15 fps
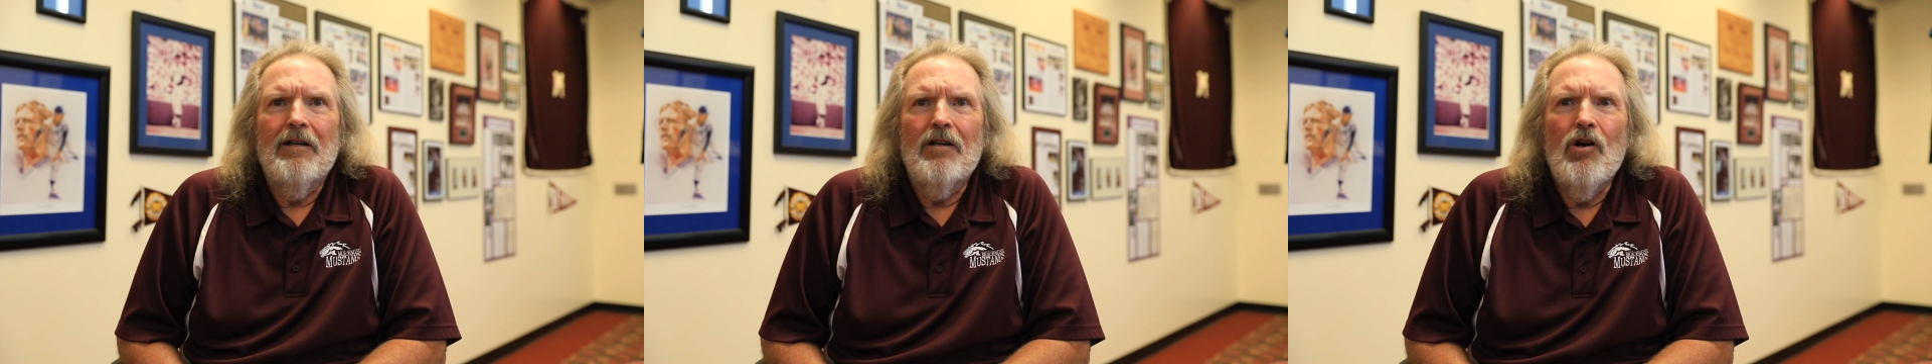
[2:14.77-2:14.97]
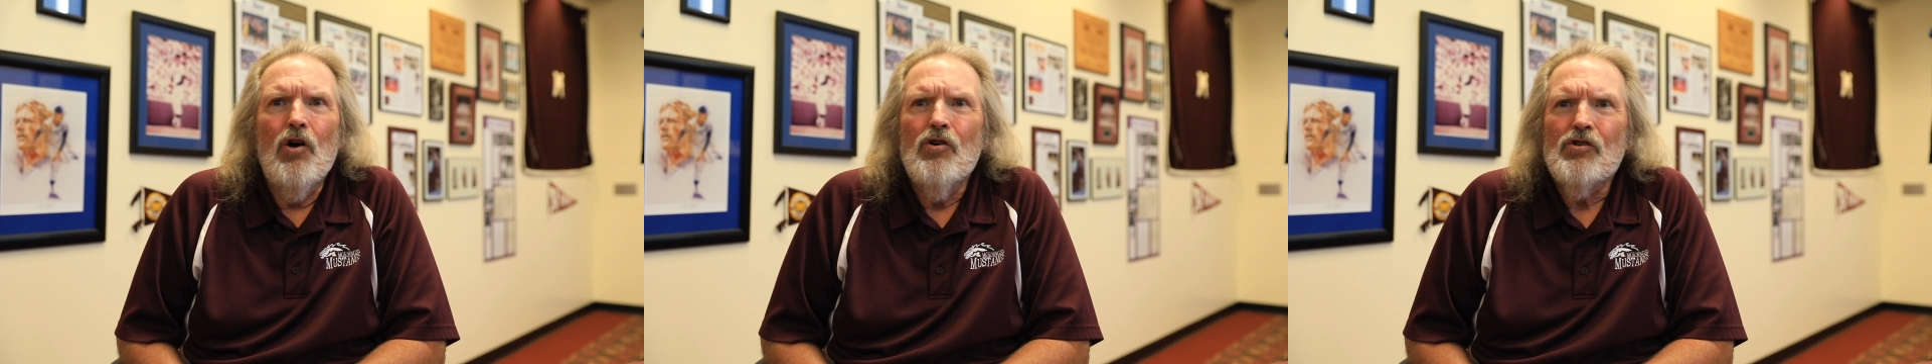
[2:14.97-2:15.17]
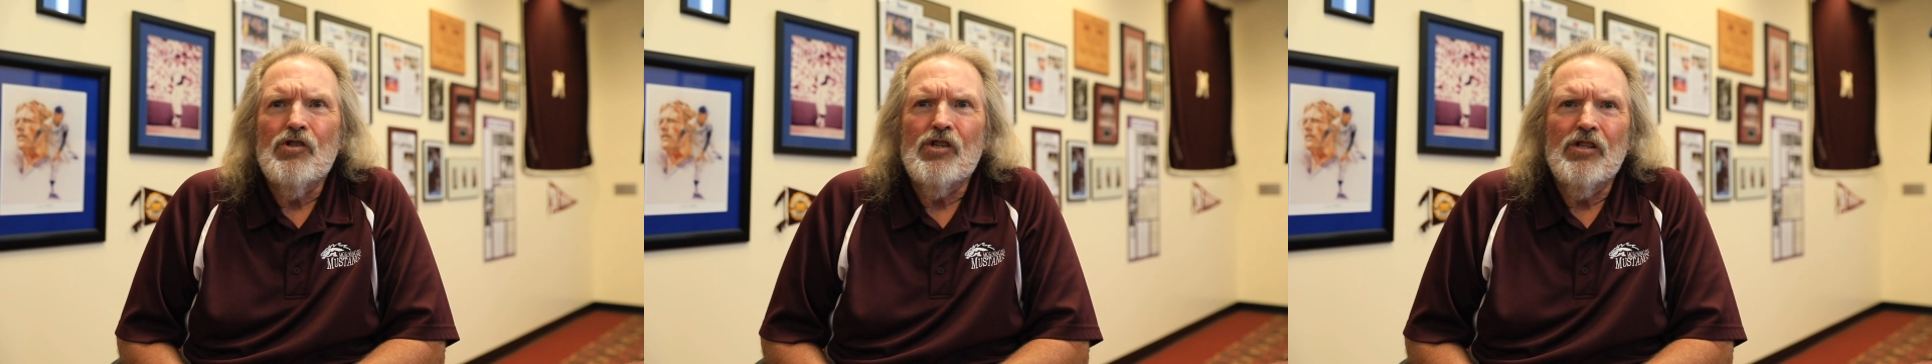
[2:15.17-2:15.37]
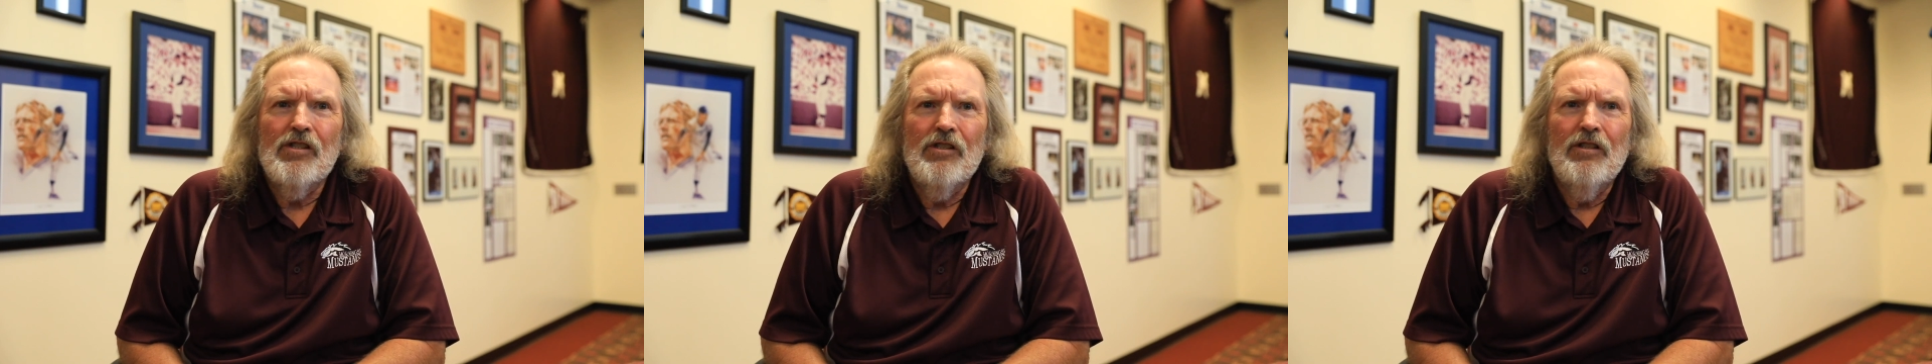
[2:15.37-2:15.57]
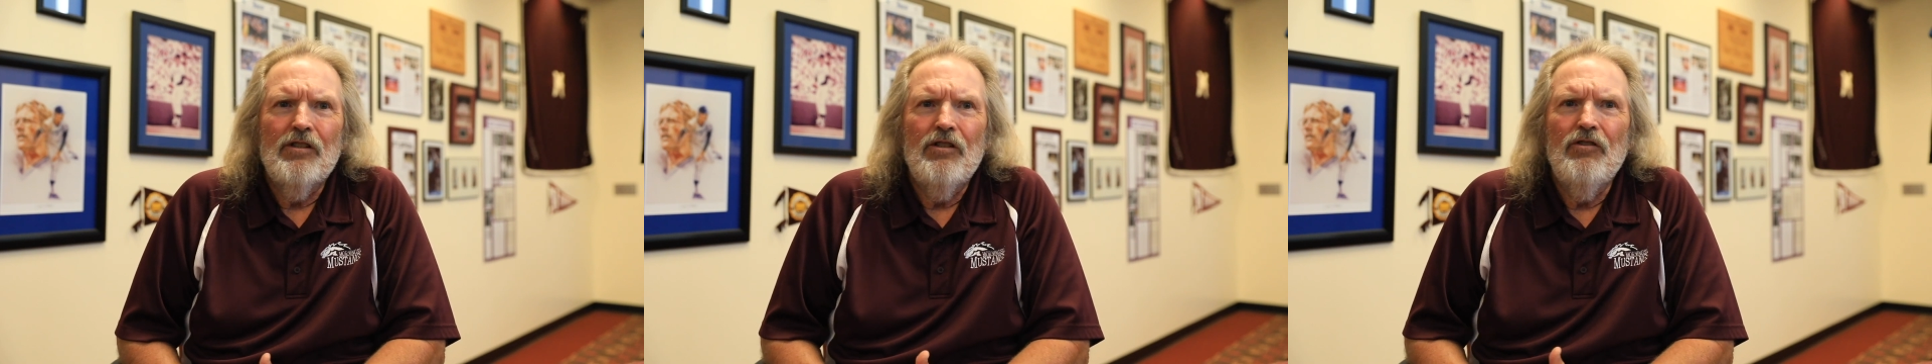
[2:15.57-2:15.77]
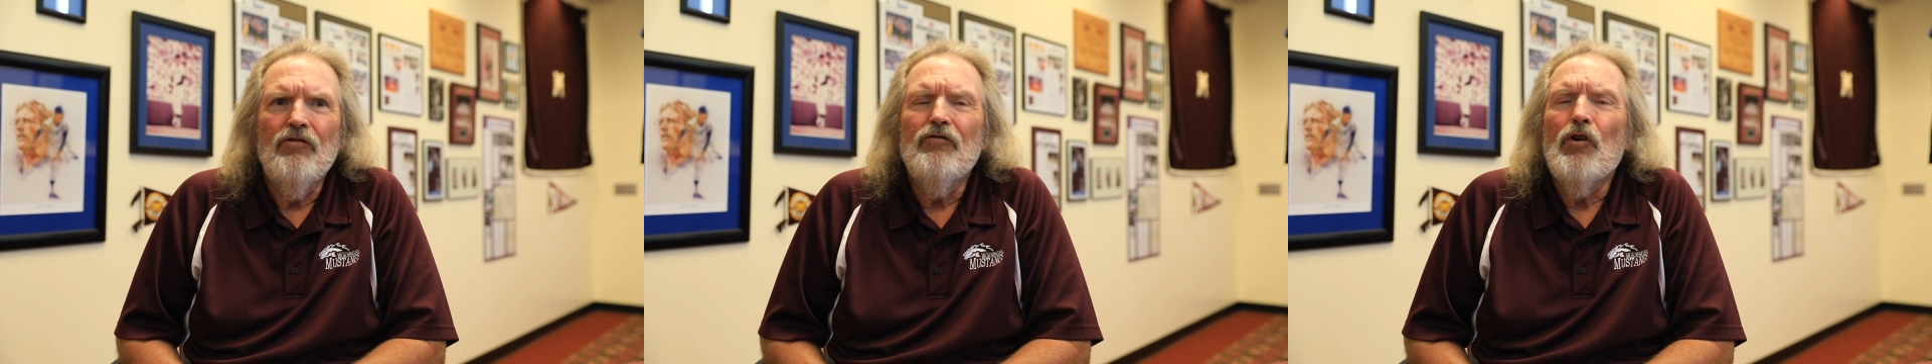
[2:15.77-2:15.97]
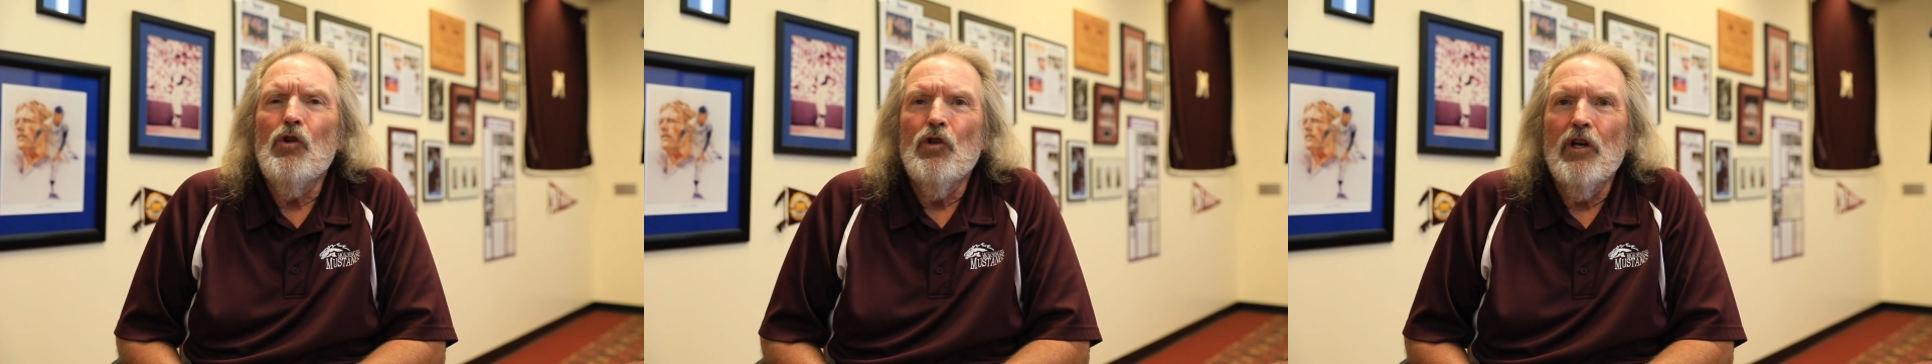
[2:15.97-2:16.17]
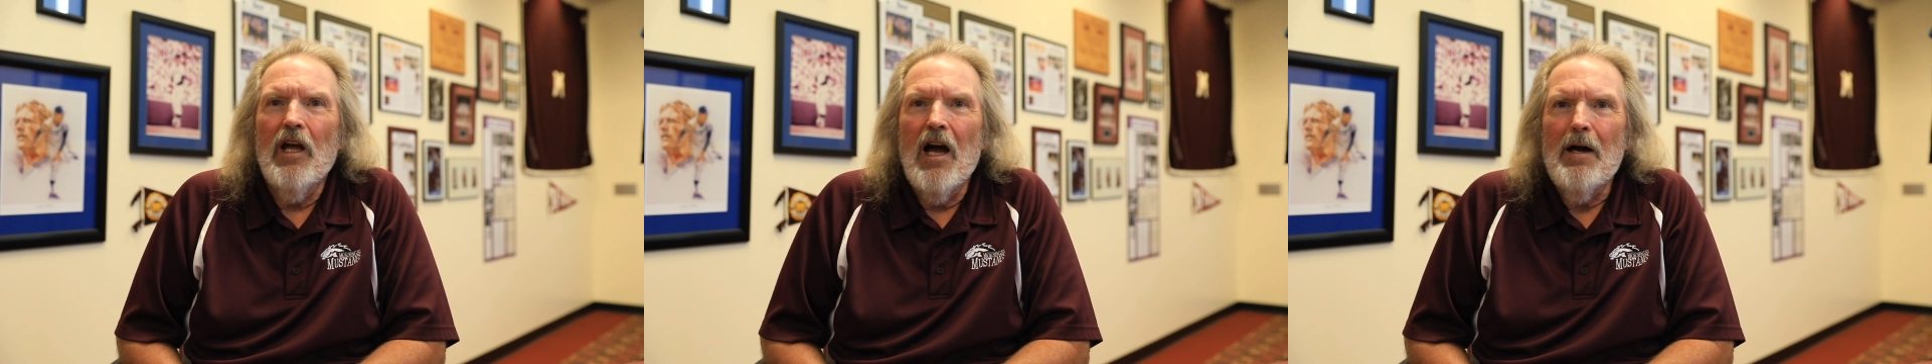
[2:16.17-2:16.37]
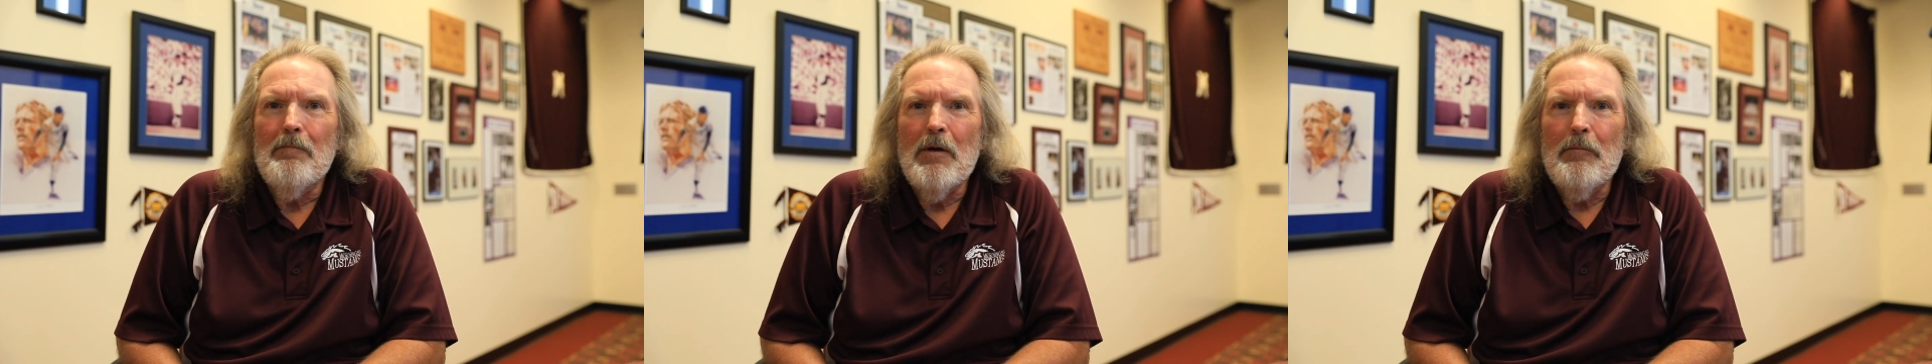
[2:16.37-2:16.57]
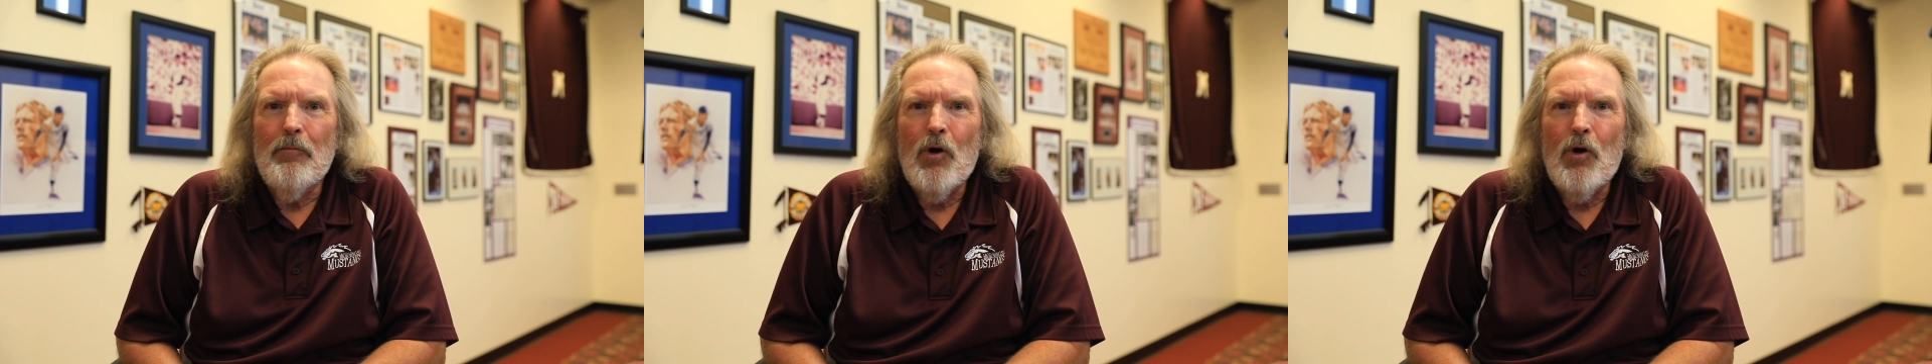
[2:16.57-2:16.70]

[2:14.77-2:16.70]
"Coach, you've only got me